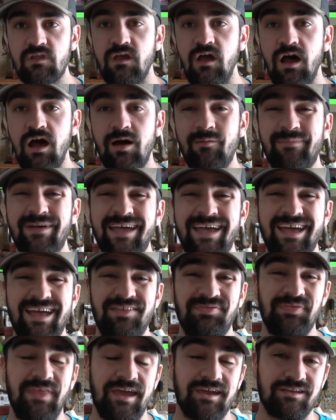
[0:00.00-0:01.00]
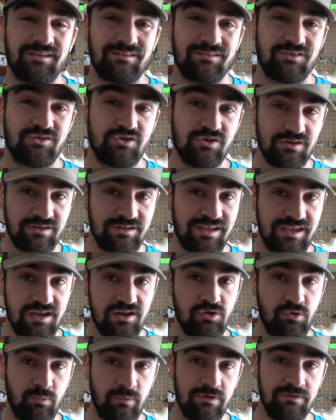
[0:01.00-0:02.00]
That good
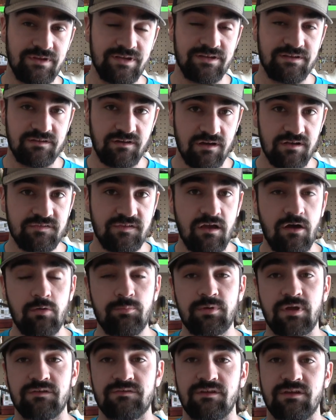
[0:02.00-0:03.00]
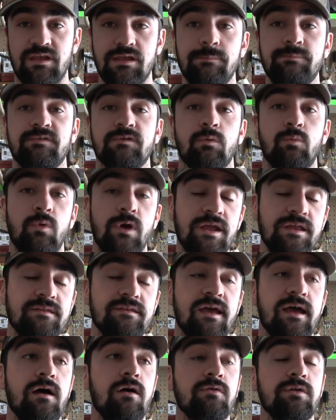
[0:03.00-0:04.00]
gear really does help because it keeps your weight
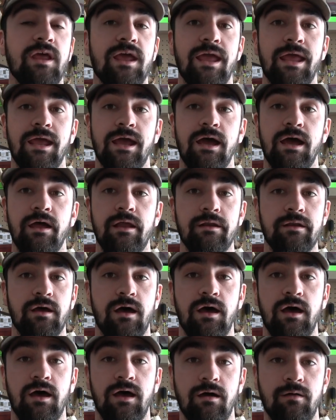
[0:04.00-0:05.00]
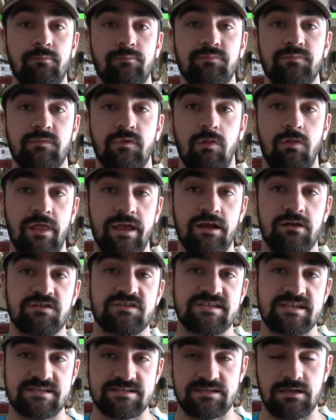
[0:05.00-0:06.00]
down, and the layer
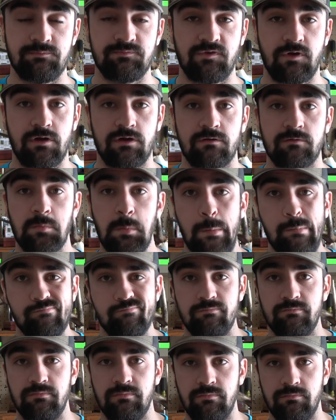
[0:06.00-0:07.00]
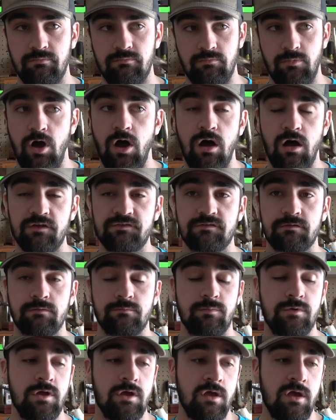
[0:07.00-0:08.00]
systems are
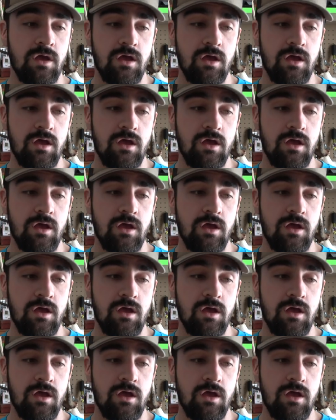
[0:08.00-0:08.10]
awesome.